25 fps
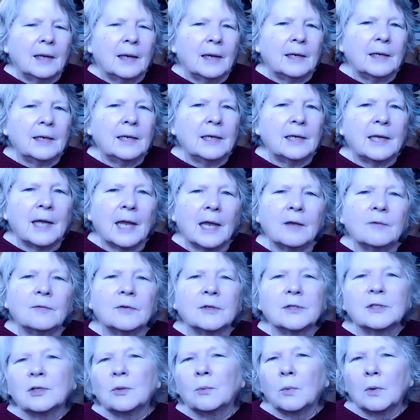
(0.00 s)
And he gave
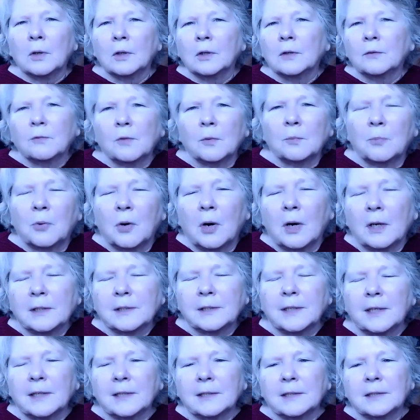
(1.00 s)
us a wonderful
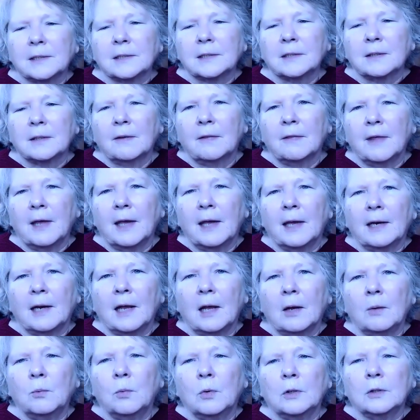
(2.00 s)
process that
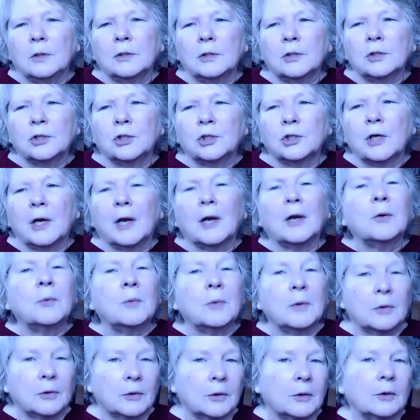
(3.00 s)
I want to share
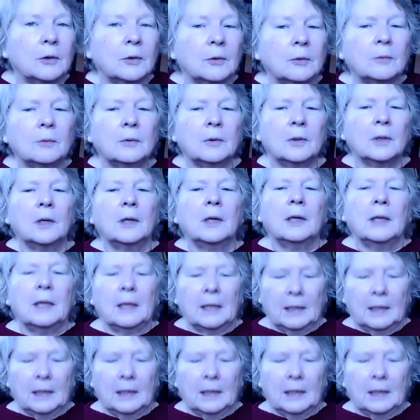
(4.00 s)
with you